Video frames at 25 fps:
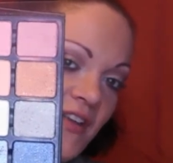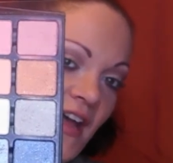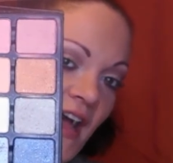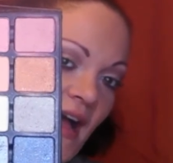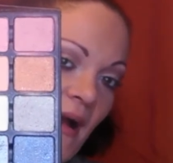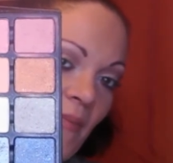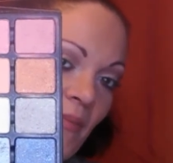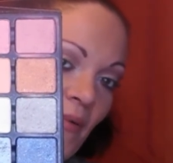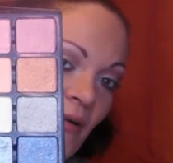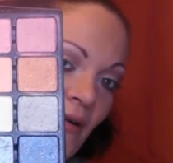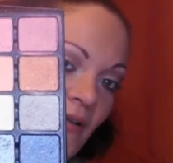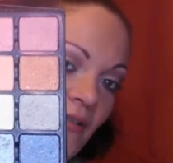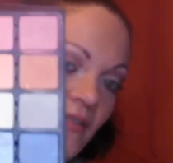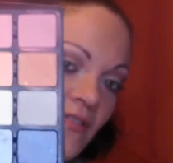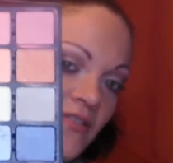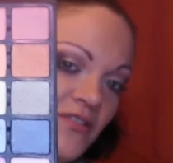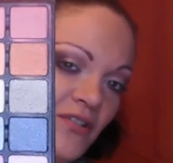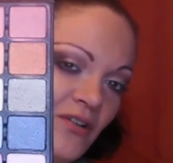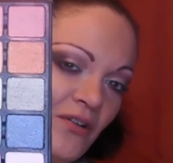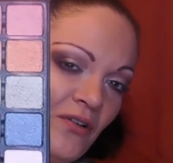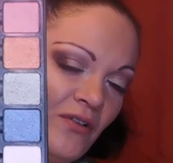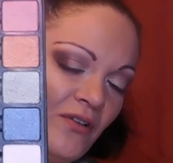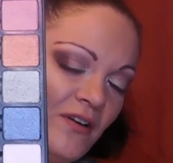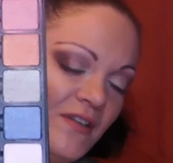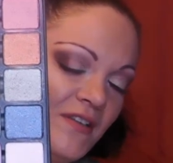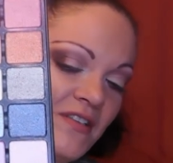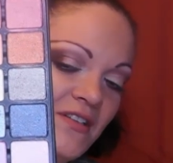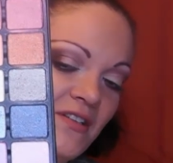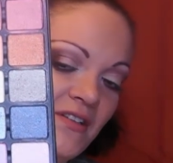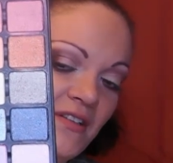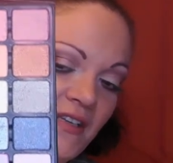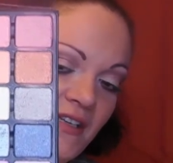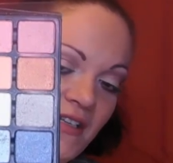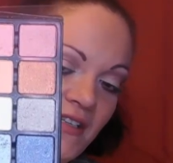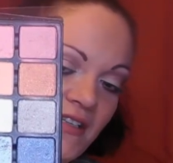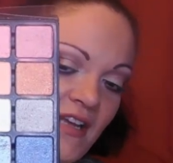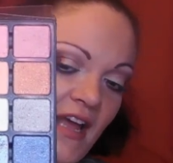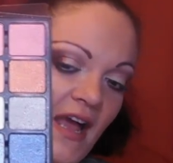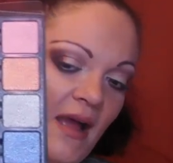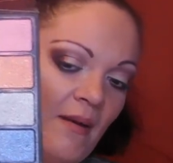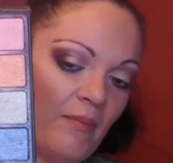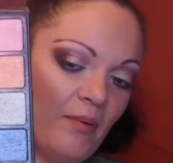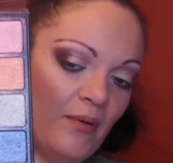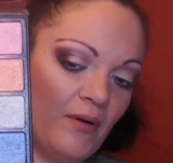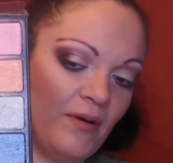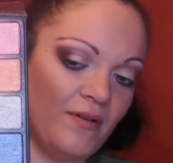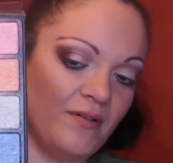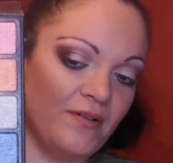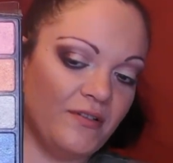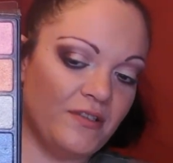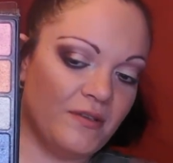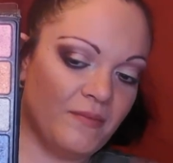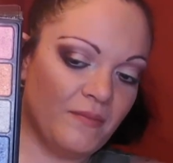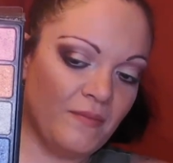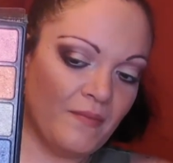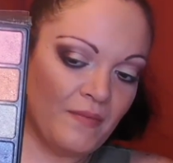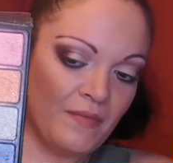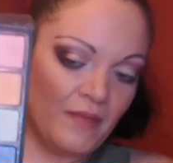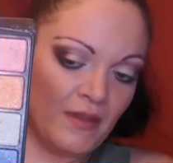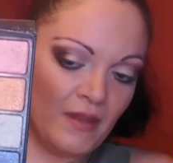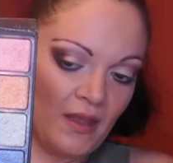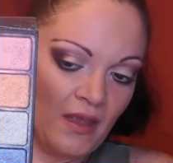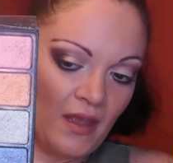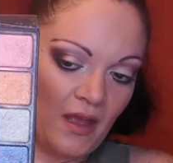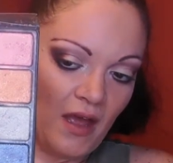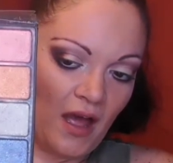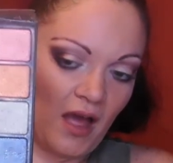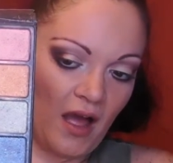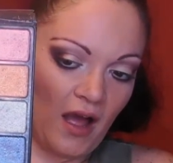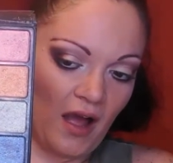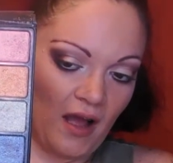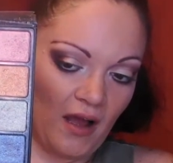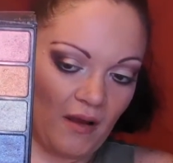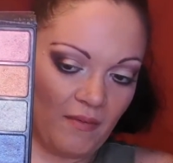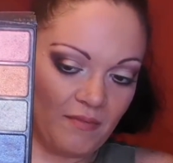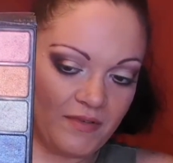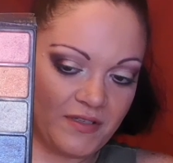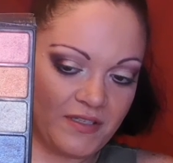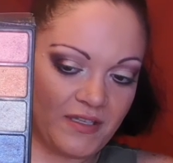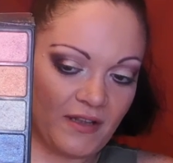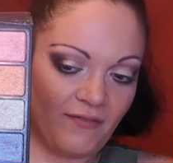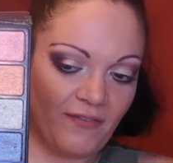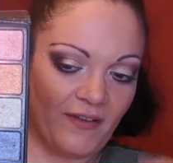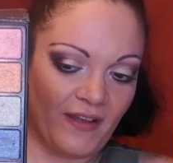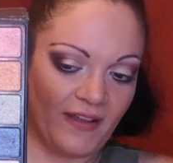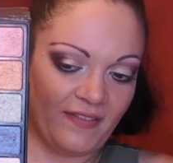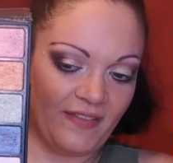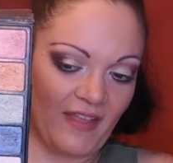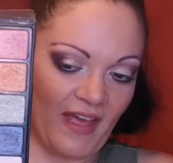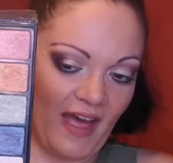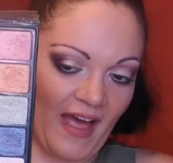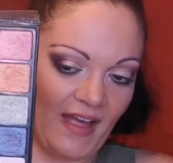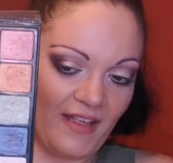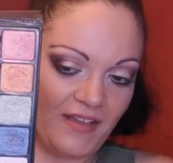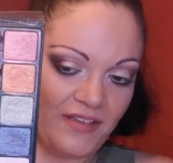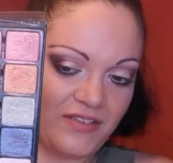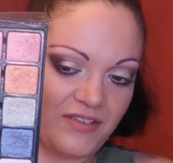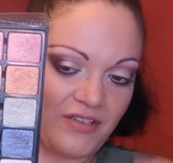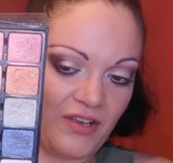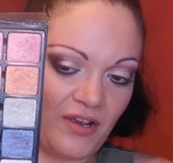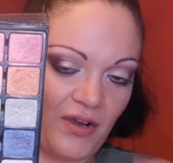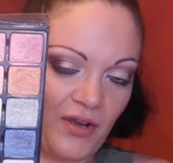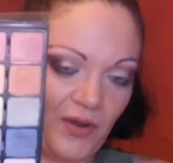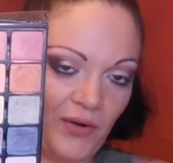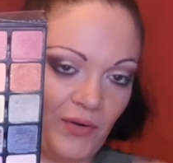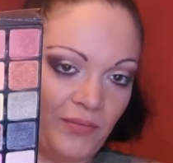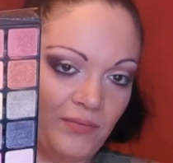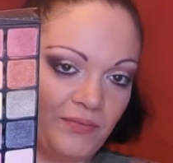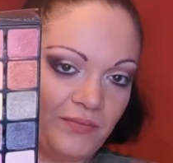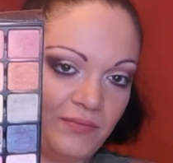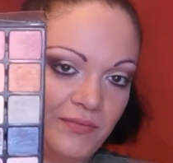toppers or crystalline toppers, stuff like that. So